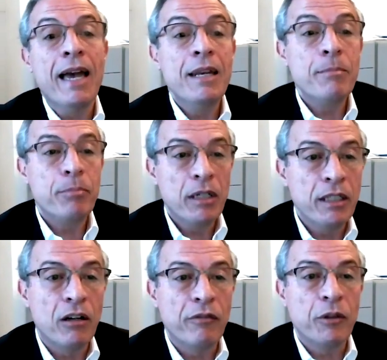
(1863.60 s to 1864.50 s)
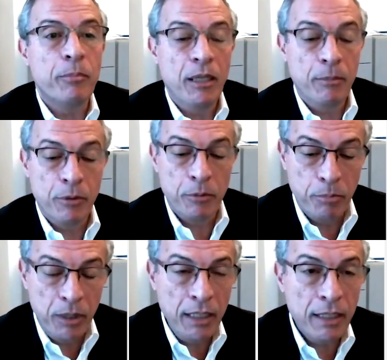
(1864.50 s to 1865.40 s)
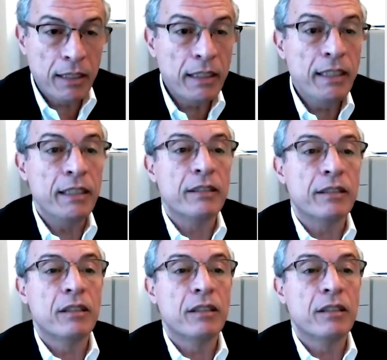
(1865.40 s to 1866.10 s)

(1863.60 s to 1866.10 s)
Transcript: and body of the paper, be clear